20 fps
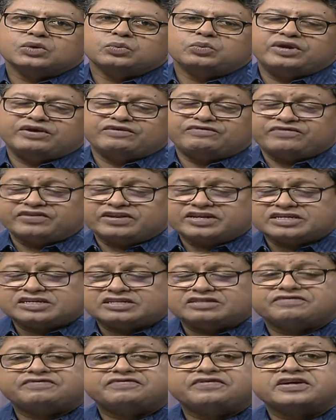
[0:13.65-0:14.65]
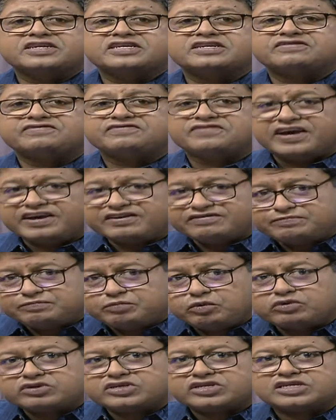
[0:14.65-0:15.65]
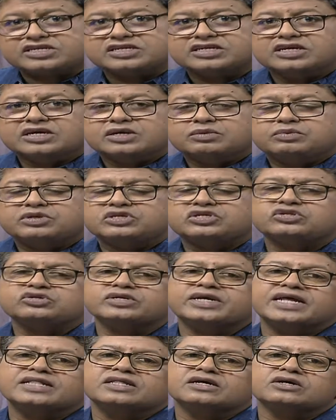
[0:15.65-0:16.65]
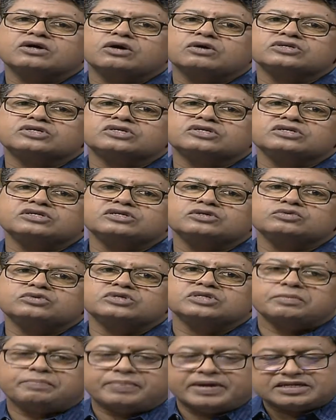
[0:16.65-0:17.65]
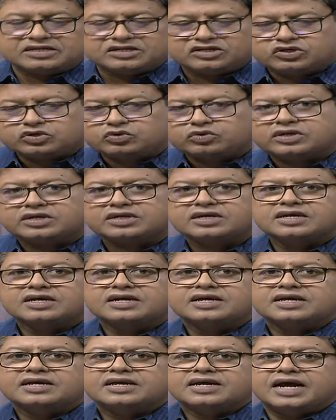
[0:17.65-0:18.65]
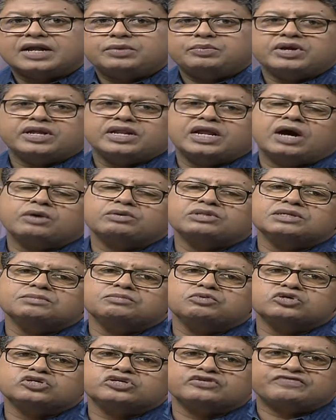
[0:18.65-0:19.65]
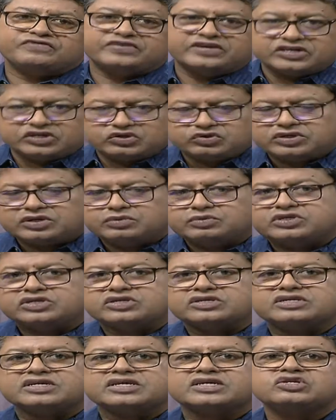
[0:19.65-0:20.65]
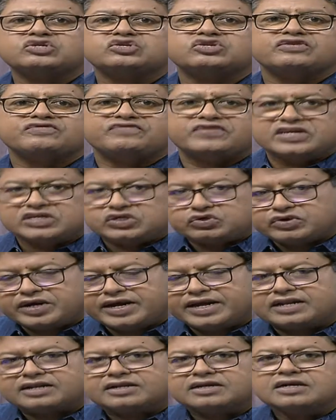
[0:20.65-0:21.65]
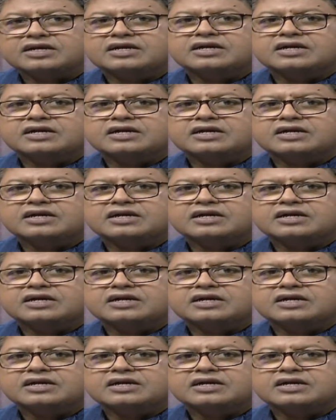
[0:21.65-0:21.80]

We have finished the first five books, which together constitute the Pentateuch, and we are now in the books of history, which is the history of Israel.